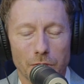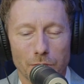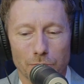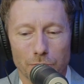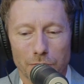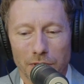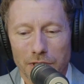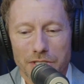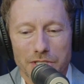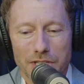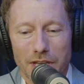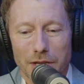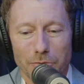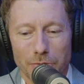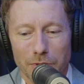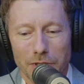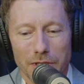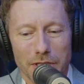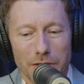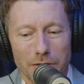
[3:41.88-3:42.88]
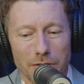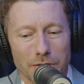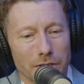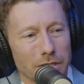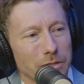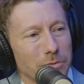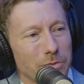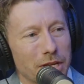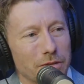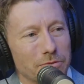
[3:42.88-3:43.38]
real estate, really, you
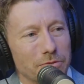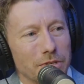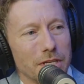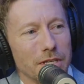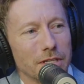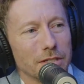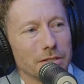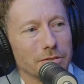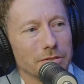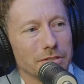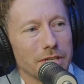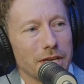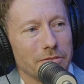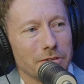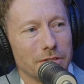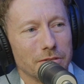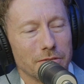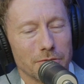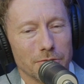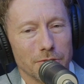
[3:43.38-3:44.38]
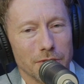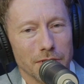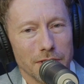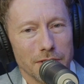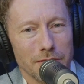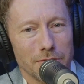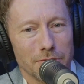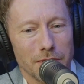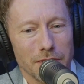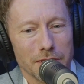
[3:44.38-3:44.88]
talked about a vehicle, David.
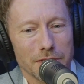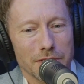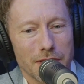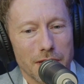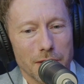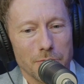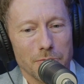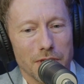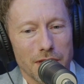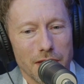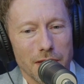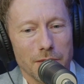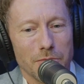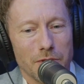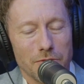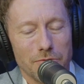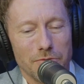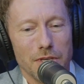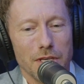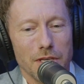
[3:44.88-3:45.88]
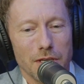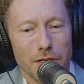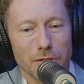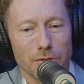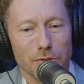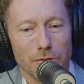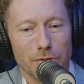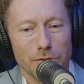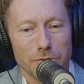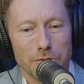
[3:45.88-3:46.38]
Real estate became the
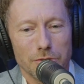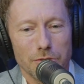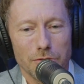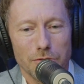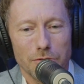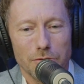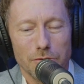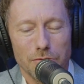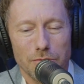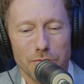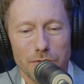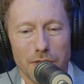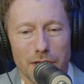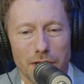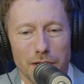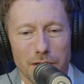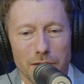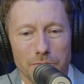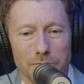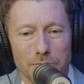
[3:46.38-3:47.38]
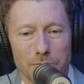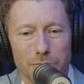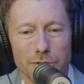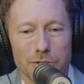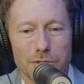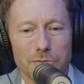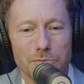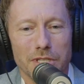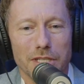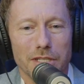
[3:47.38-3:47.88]
vehicle to
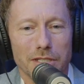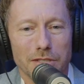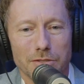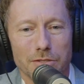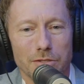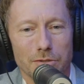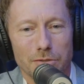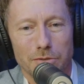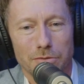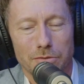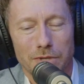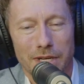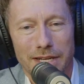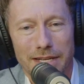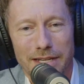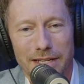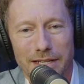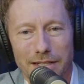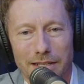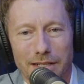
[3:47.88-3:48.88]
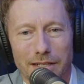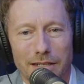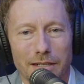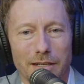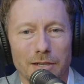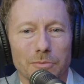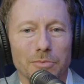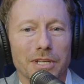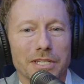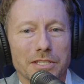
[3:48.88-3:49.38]
push me into
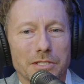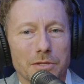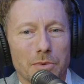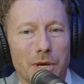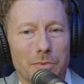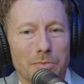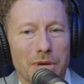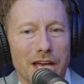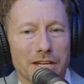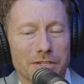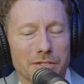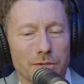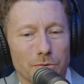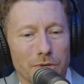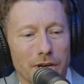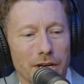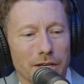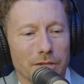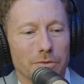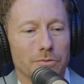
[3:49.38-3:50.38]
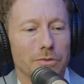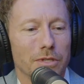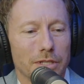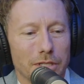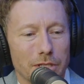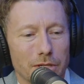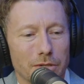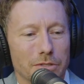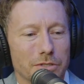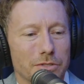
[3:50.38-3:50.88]
a place in my passion where I could
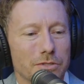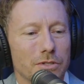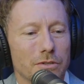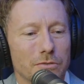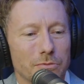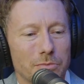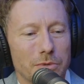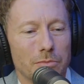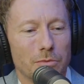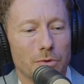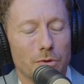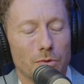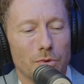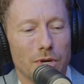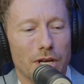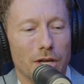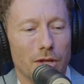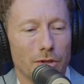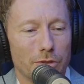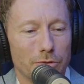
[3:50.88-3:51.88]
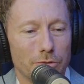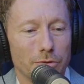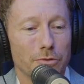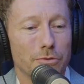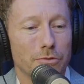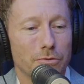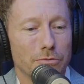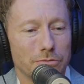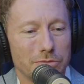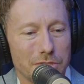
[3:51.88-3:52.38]
really go and serve people well
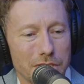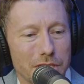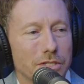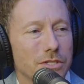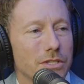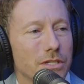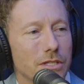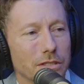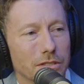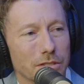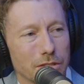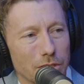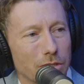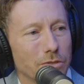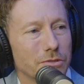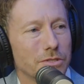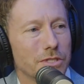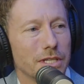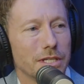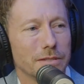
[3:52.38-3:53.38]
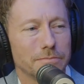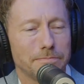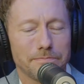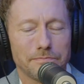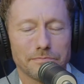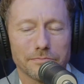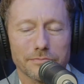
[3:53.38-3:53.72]
through teaching and coaching